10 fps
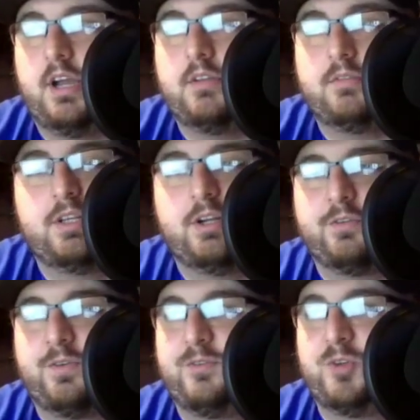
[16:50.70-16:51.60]

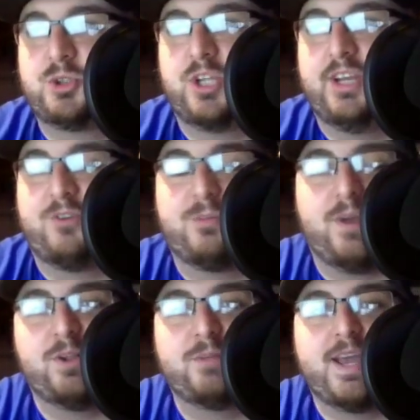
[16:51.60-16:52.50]
if you traded for
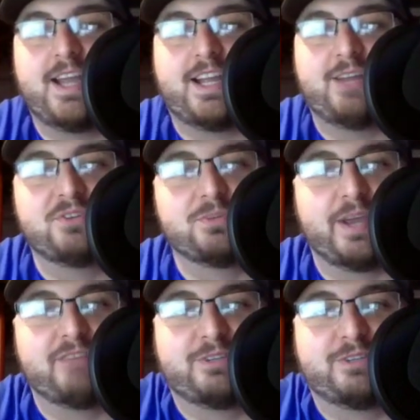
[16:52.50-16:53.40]
Marlon Mack, I feel
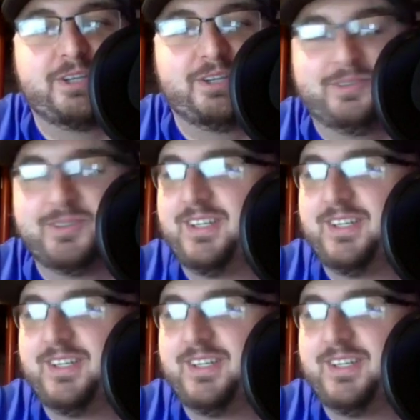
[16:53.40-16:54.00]
bad for you.